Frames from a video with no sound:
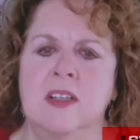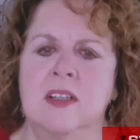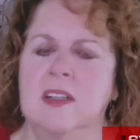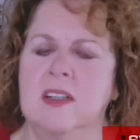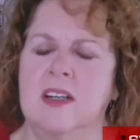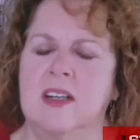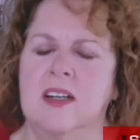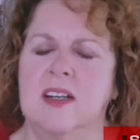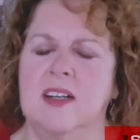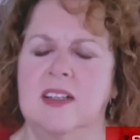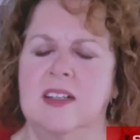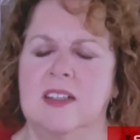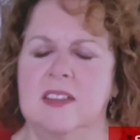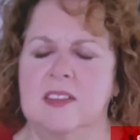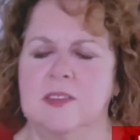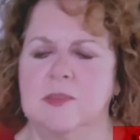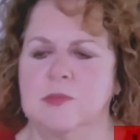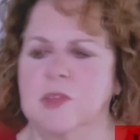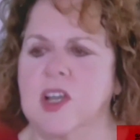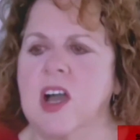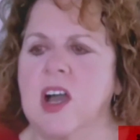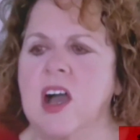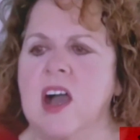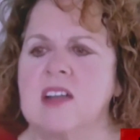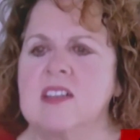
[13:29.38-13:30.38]
uh,
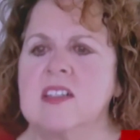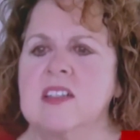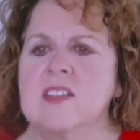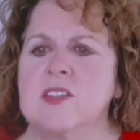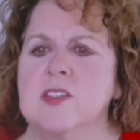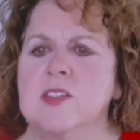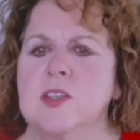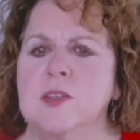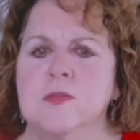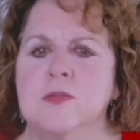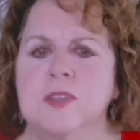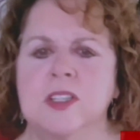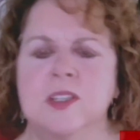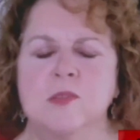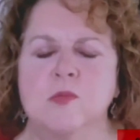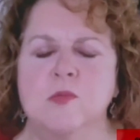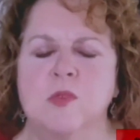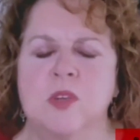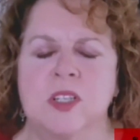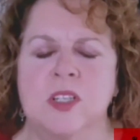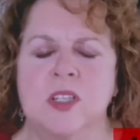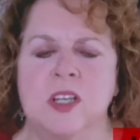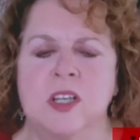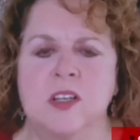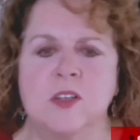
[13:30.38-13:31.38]
cognitively
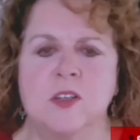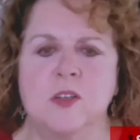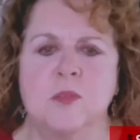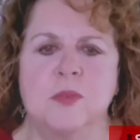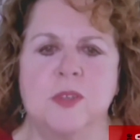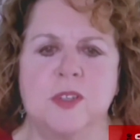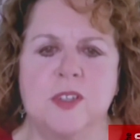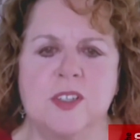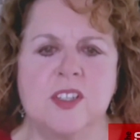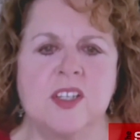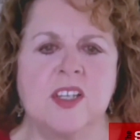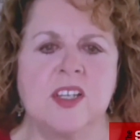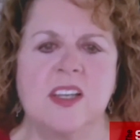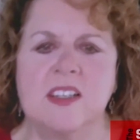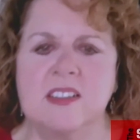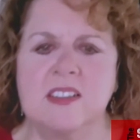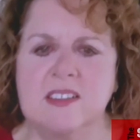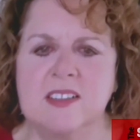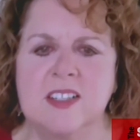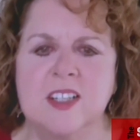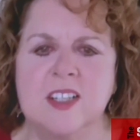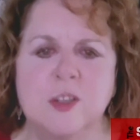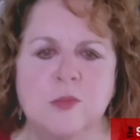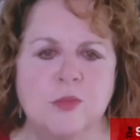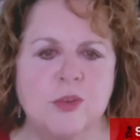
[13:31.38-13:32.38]
100%
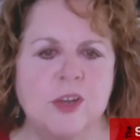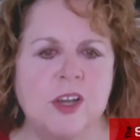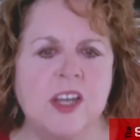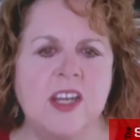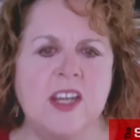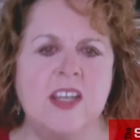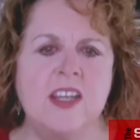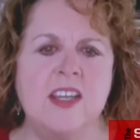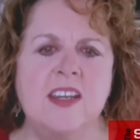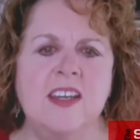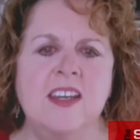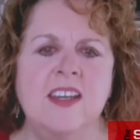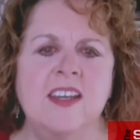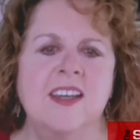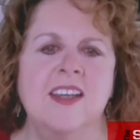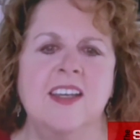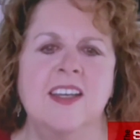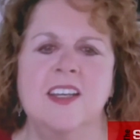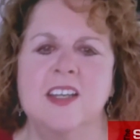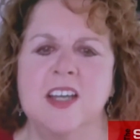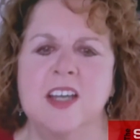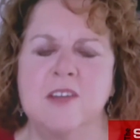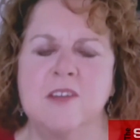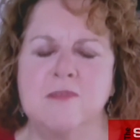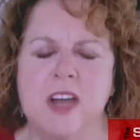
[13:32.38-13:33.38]
brainy,
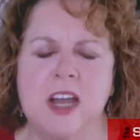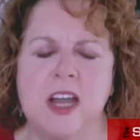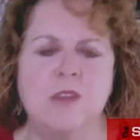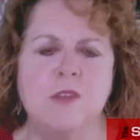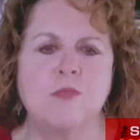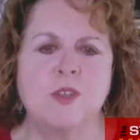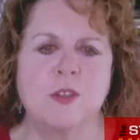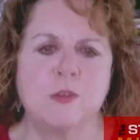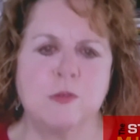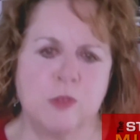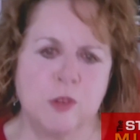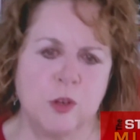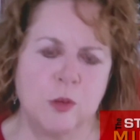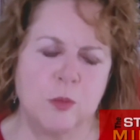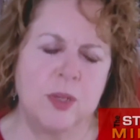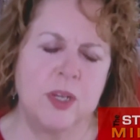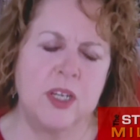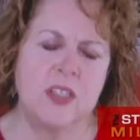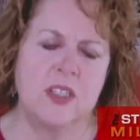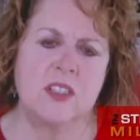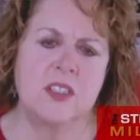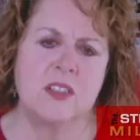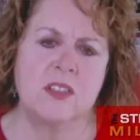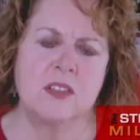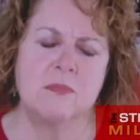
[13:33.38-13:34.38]
vibrant,
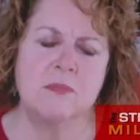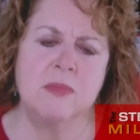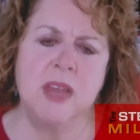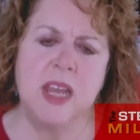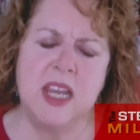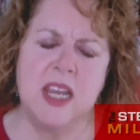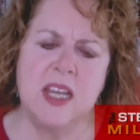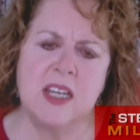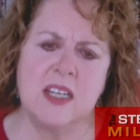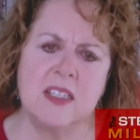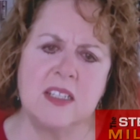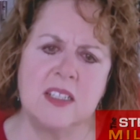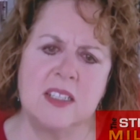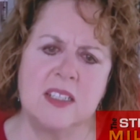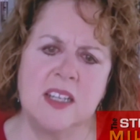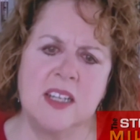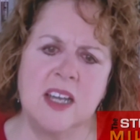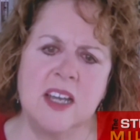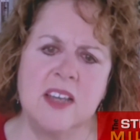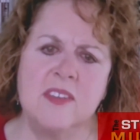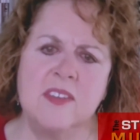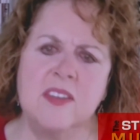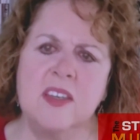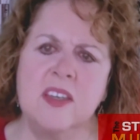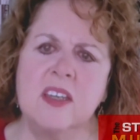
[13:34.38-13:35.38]
robust man. And I
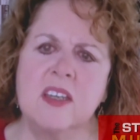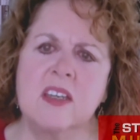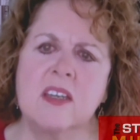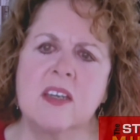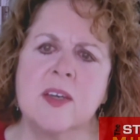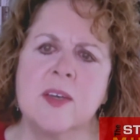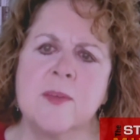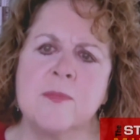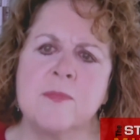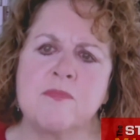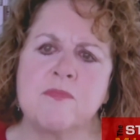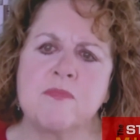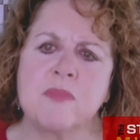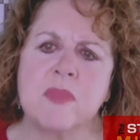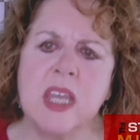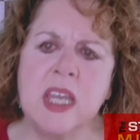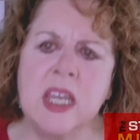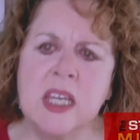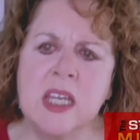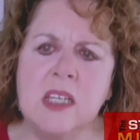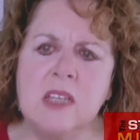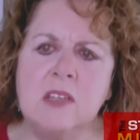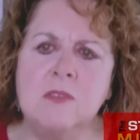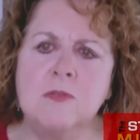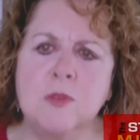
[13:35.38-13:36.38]
think
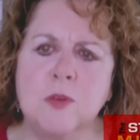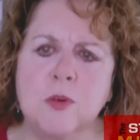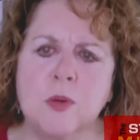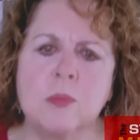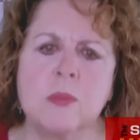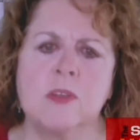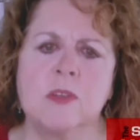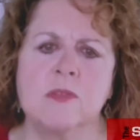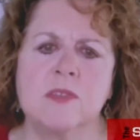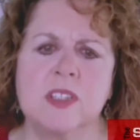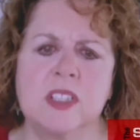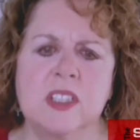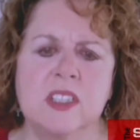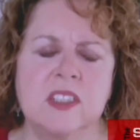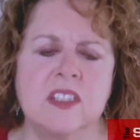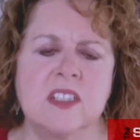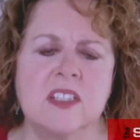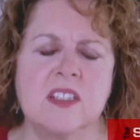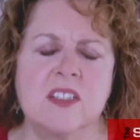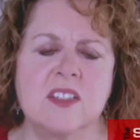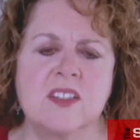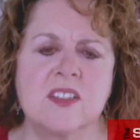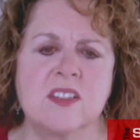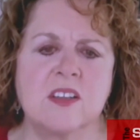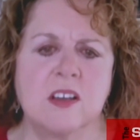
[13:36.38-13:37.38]
any form of
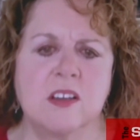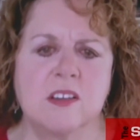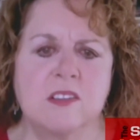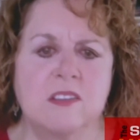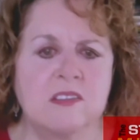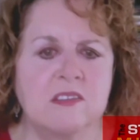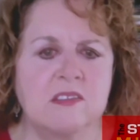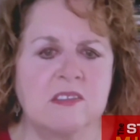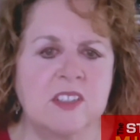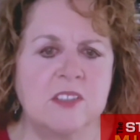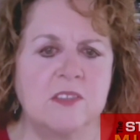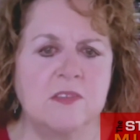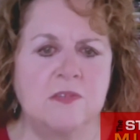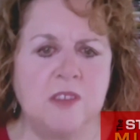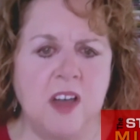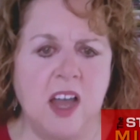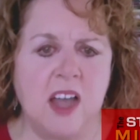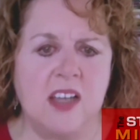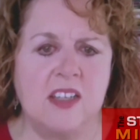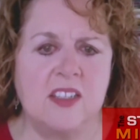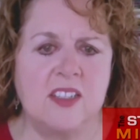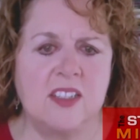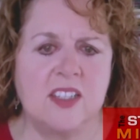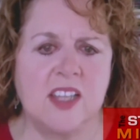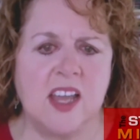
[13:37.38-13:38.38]
illness
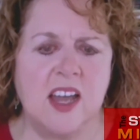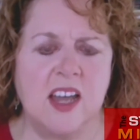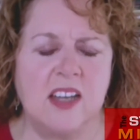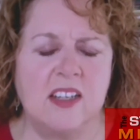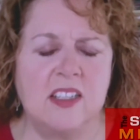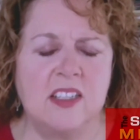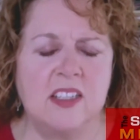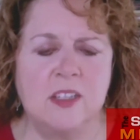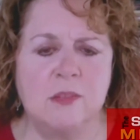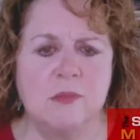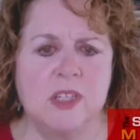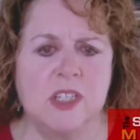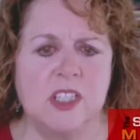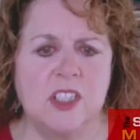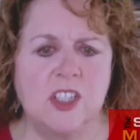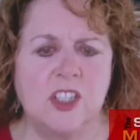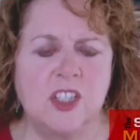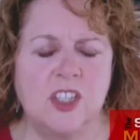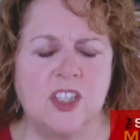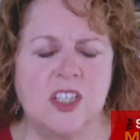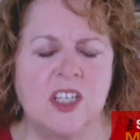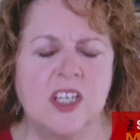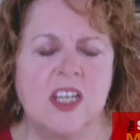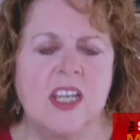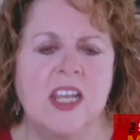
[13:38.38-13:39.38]
defies that
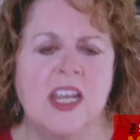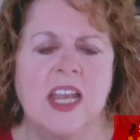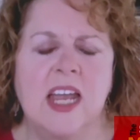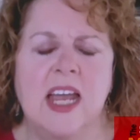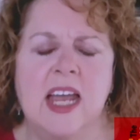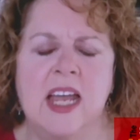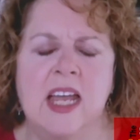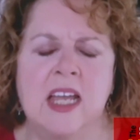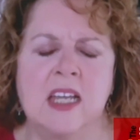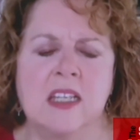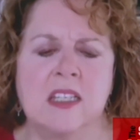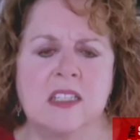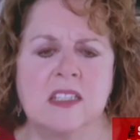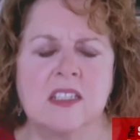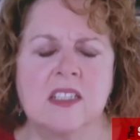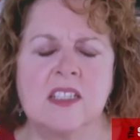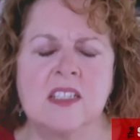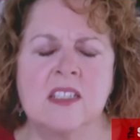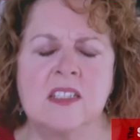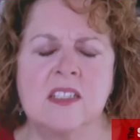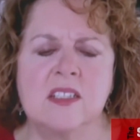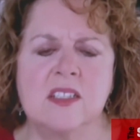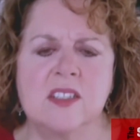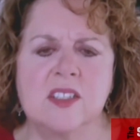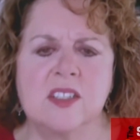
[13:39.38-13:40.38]
image. Yeah and
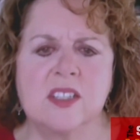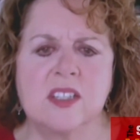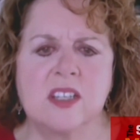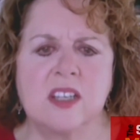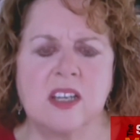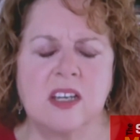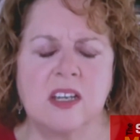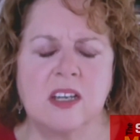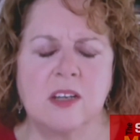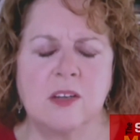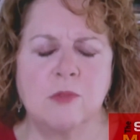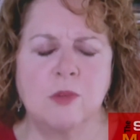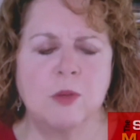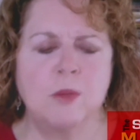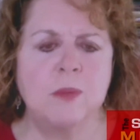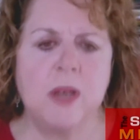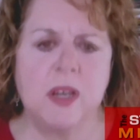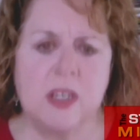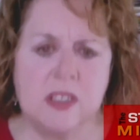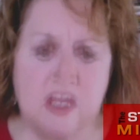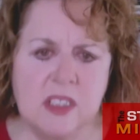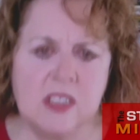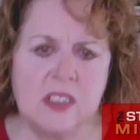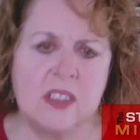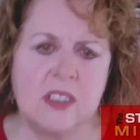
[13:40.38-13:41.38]
is uh,
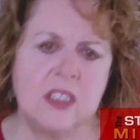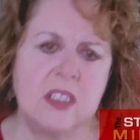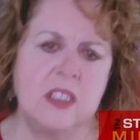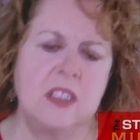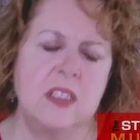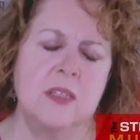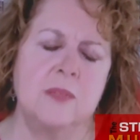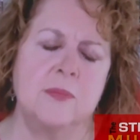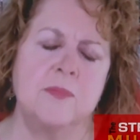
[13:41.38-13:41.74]
repugnant to him.